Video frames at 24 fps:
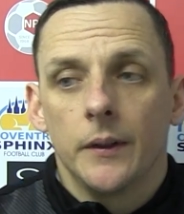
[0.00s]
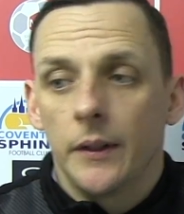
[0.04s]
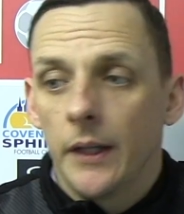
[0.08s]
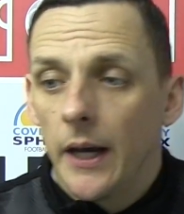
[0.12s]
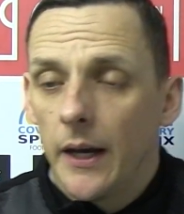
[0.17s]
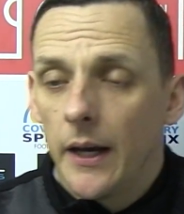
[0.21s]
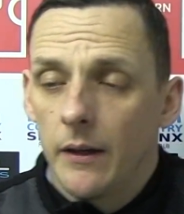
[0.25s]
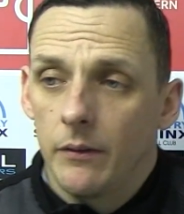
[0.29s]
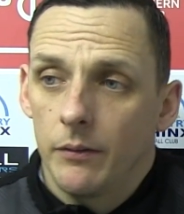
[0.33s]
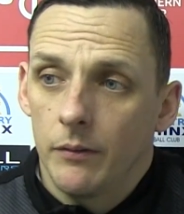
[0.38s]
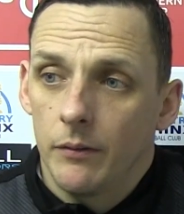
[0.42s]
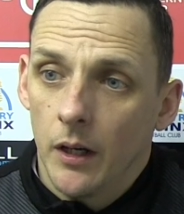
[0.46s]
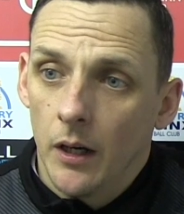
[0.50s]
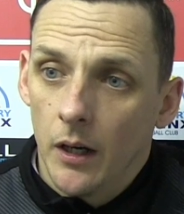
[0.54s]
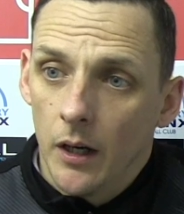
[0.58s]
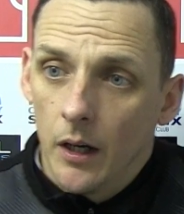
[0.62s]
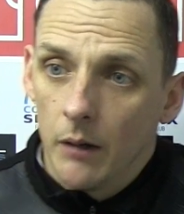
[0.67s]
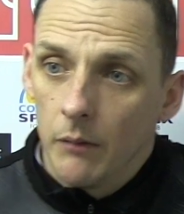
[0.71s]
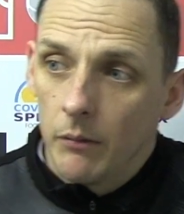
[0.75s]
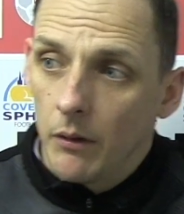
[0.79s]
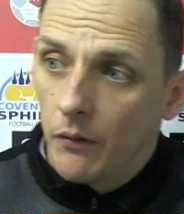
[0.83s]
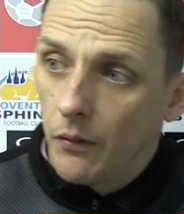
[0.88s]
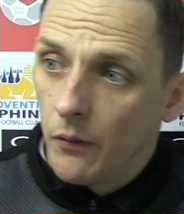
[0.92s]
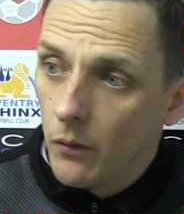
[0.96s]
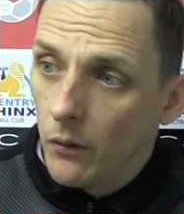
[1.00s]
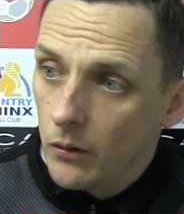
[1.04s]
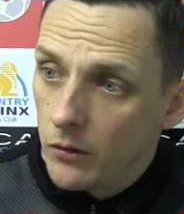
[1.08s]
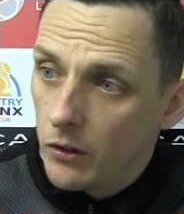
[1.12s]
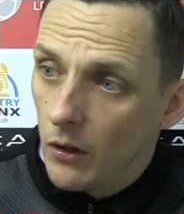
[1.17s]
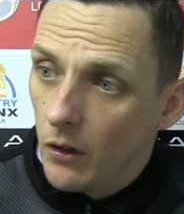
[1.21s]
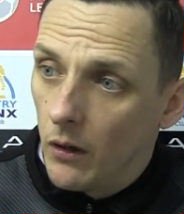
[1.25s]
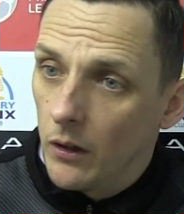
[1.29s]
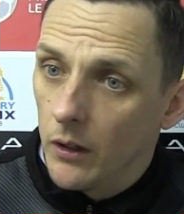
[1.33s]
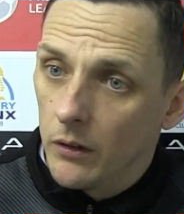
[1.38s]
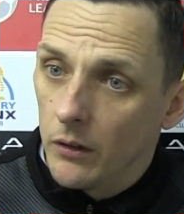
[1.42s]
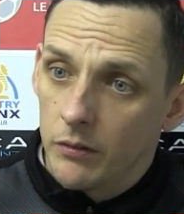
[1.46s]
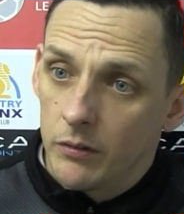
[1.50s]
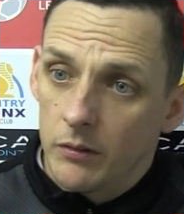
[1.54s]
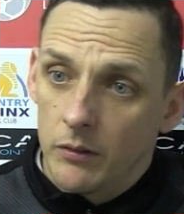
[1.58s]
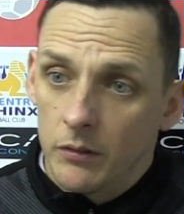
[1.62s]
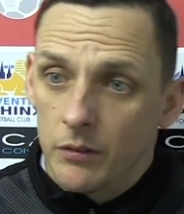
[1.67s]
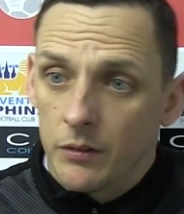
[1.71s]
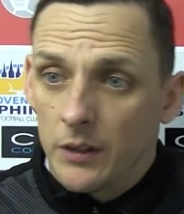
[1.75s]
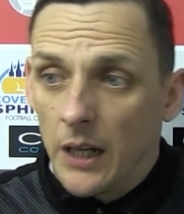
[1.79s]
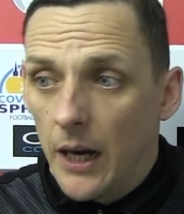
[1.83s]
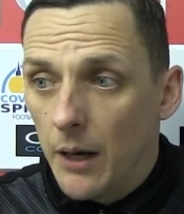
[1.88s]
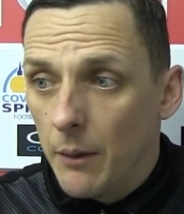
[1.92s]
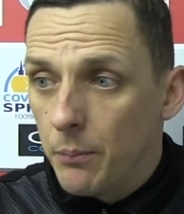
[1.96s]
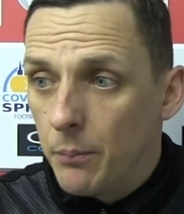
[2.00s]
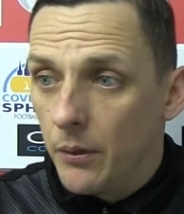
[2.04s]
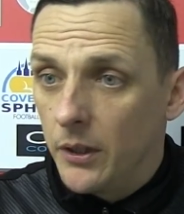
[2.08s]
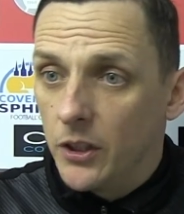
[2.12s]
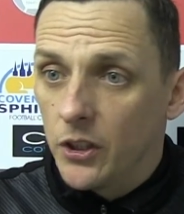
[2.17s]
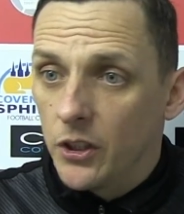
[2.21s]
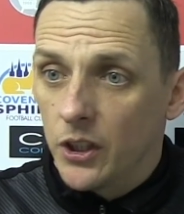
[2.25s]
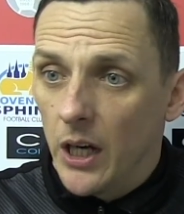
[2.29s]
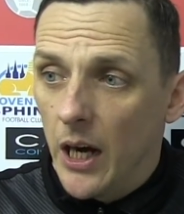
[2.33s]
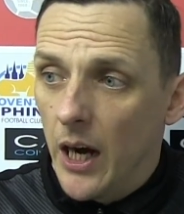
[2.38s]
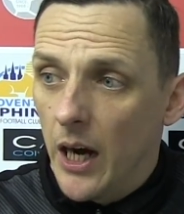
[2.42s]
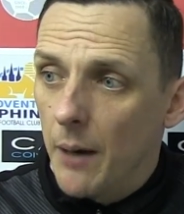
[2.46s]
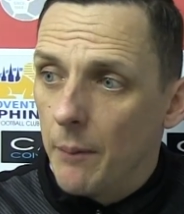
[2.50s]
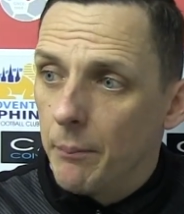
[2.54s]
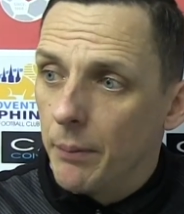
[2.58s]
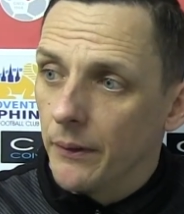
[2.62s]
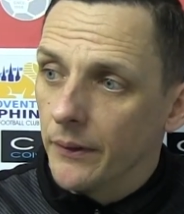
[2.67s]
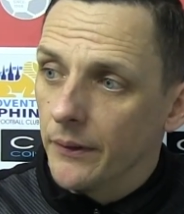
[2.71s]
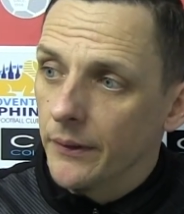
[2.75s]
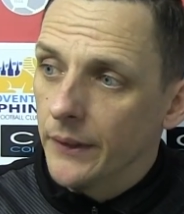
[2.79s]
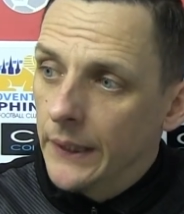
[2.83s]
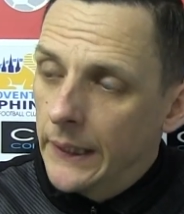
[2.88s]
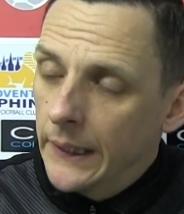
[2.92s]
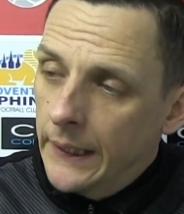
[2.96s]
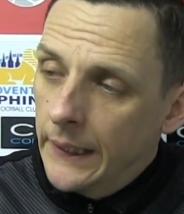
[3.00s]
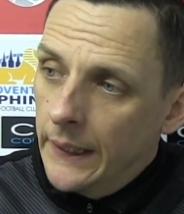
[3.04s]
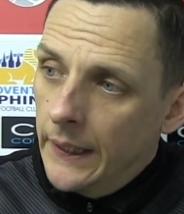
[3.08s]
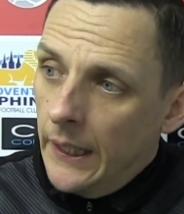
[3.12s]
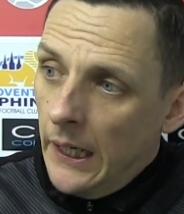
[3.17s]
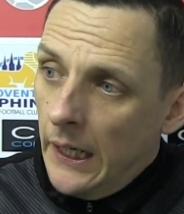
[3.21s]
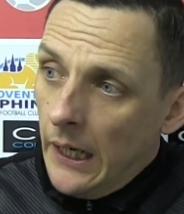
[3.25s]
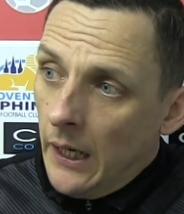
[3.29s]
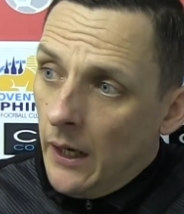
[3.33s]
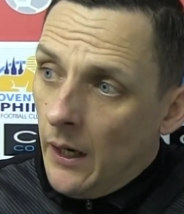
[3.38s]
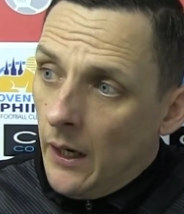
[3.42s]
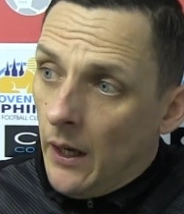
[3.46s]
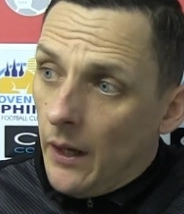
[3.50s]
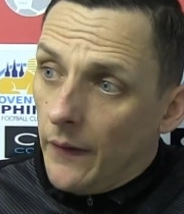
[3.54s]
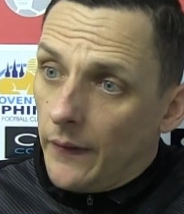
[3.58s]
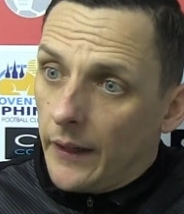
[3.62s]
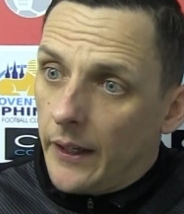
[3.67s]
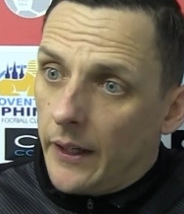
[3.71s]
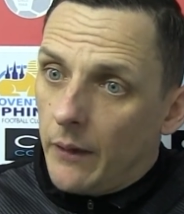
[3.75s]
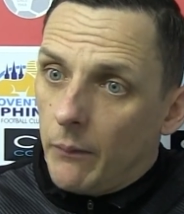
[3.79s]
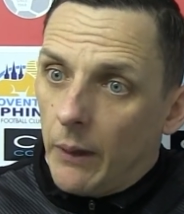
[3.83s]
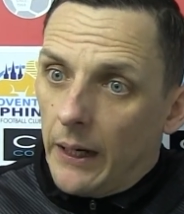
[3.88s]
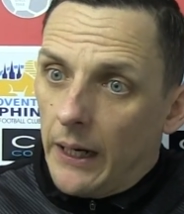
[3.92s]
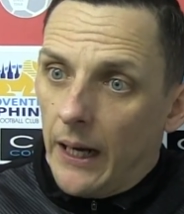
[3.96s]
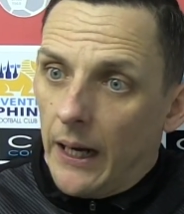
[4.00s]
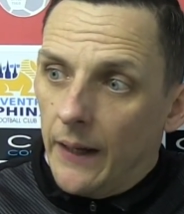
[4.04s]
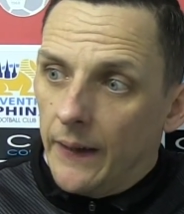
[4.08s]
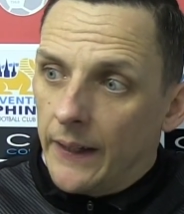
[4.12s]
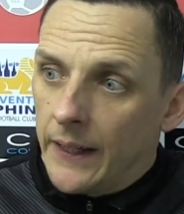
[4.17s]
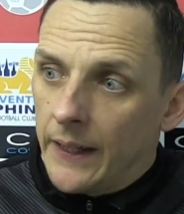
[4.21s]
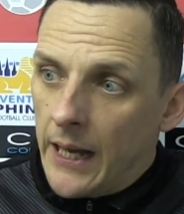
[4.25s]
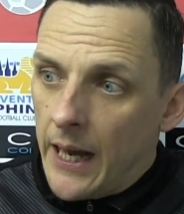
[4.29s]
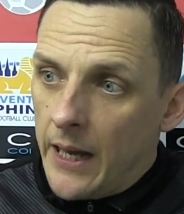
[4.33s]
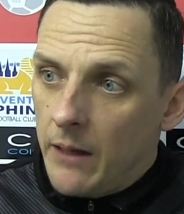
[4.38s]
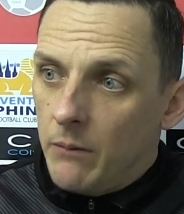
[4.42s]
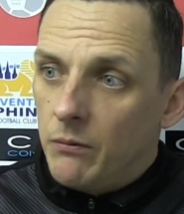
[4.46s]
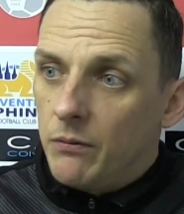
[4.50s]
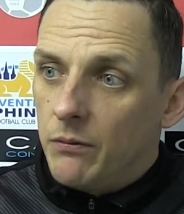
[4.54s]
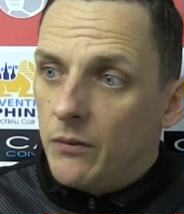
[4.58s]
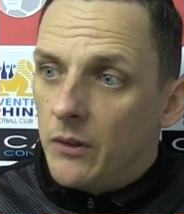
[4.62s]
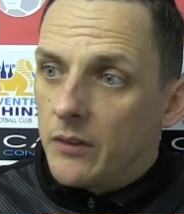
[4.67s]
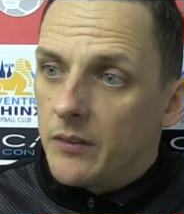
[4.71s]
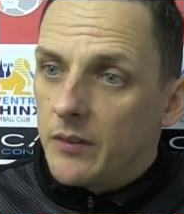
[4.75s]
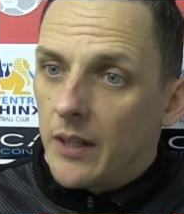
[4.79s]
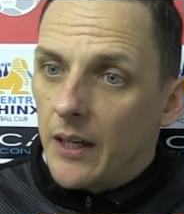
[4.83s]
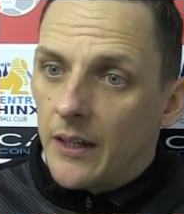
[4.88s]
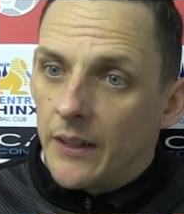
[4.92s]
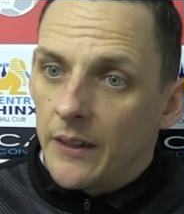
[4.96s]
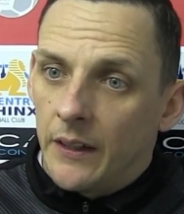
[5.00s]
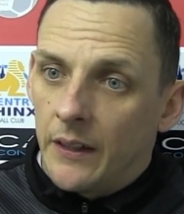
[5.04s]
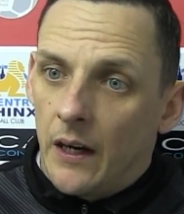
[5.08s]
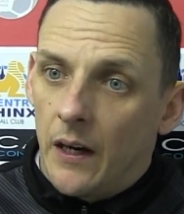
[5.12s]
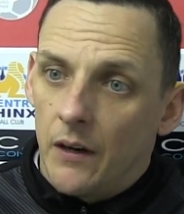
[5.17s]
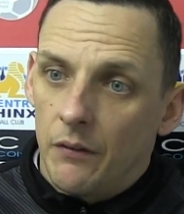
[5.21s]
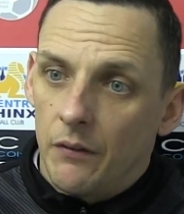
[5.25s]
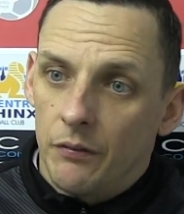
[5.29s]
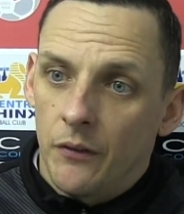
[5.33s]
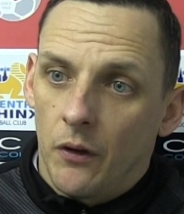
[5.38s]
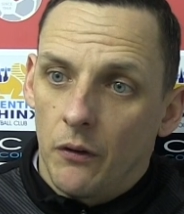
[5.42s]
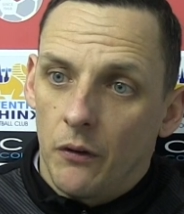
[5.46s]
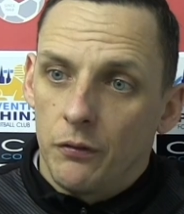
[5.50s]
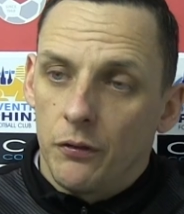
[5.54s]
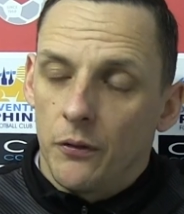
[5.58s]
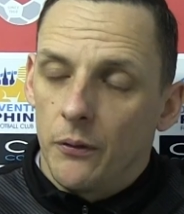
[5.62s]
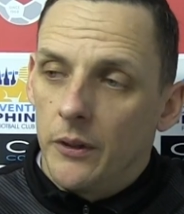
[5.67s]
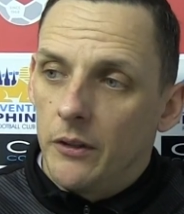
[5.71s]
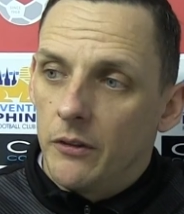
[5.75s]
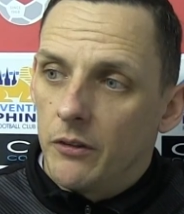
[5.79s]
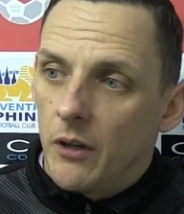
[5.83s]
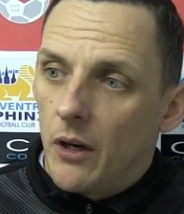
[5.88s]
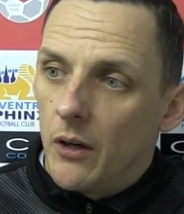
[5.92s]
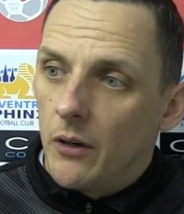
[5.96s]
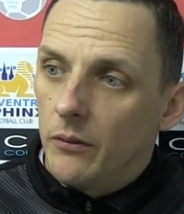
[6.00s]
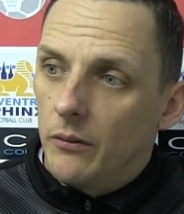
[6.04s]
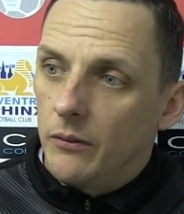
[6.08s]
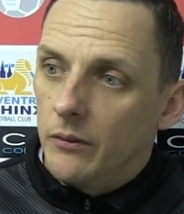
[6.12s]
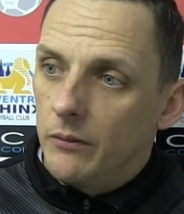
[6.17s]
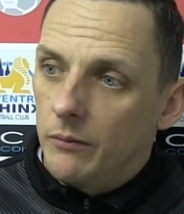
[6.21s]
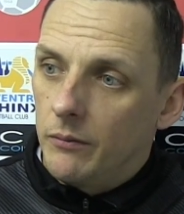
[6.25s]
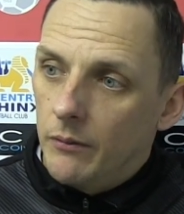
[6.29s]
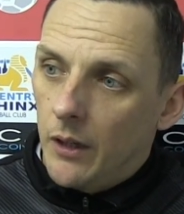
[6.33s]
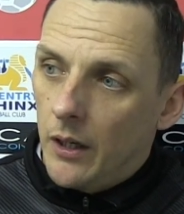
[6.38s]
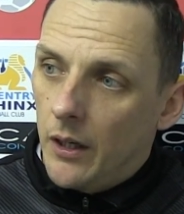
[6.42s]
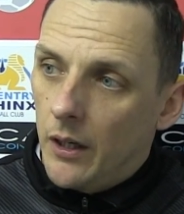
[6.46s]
Yeah, I thought Tyler started pretty sharp, and I think he went out of the game in the second half, not for his own